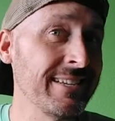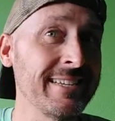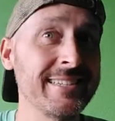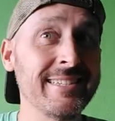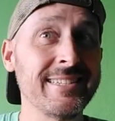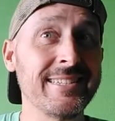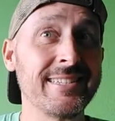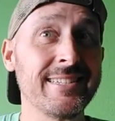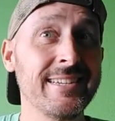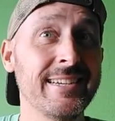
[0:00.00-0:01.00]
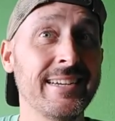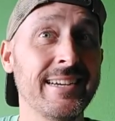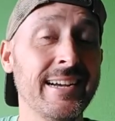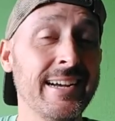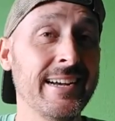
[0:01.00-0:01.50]
is
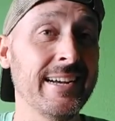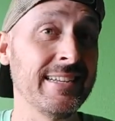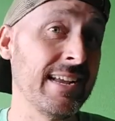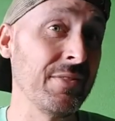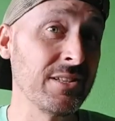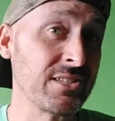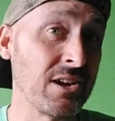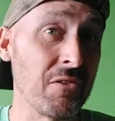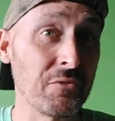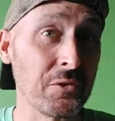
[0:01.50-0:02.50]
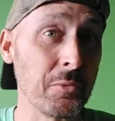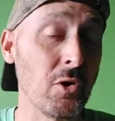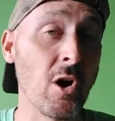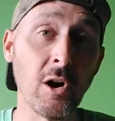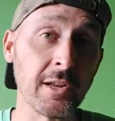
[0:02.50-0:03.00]
a town that's comfortable
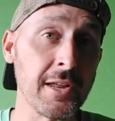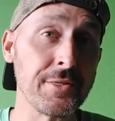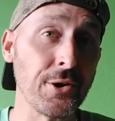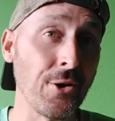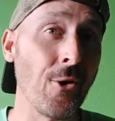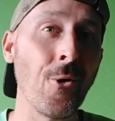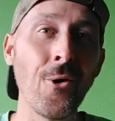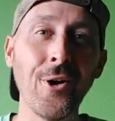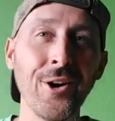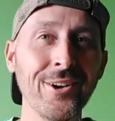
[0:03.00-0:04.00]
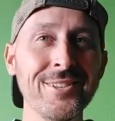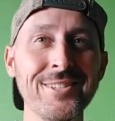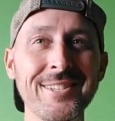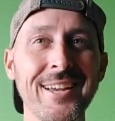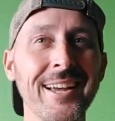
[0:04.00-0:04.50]
honking their
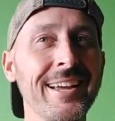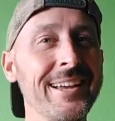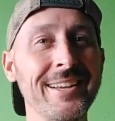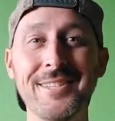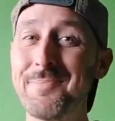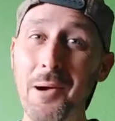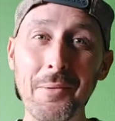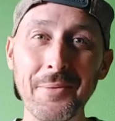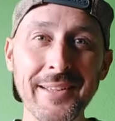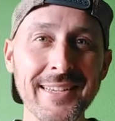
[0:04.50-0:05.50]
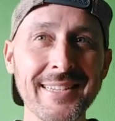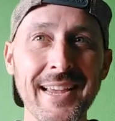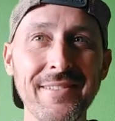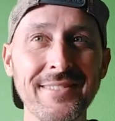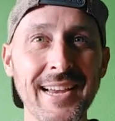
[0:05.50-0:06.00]
horns is probably a
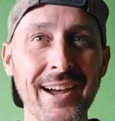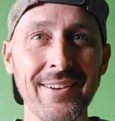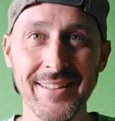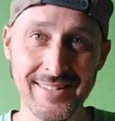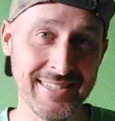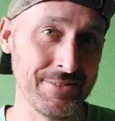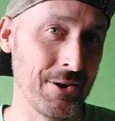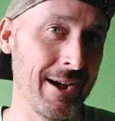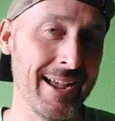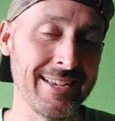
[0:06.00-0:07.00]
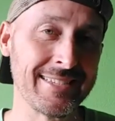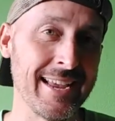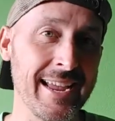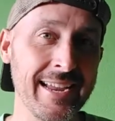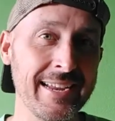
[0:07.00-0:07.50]
safe town, and Zihua
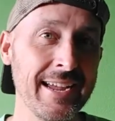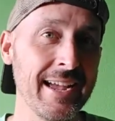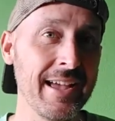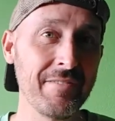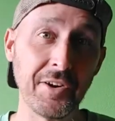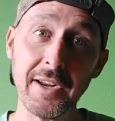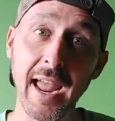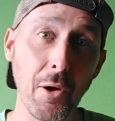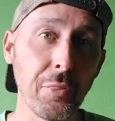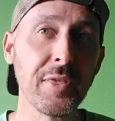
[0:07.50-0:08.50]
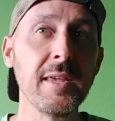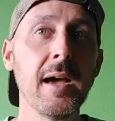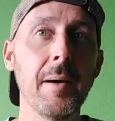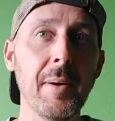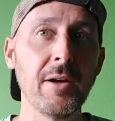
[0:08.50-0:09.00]
has a very healthy
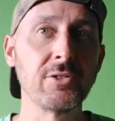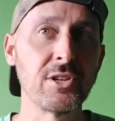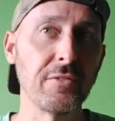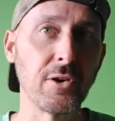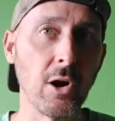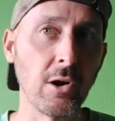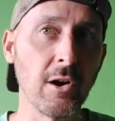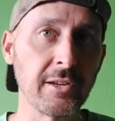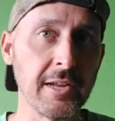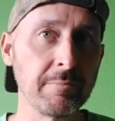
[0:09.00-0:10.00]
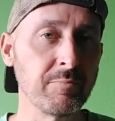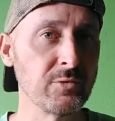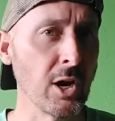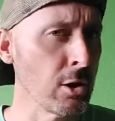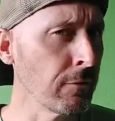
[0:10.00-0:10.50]
amount of car honking.
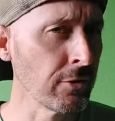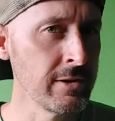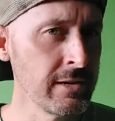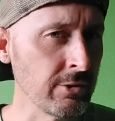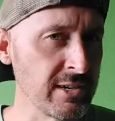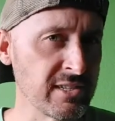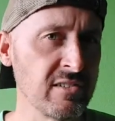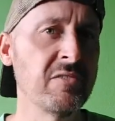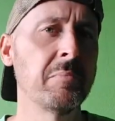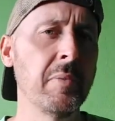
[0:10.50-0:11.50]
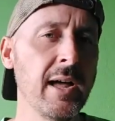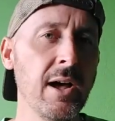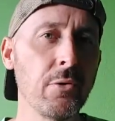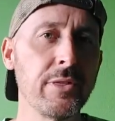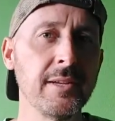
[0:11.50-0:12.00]
Not overly aggressive, but
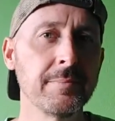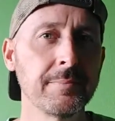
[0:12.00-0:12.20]
healthy.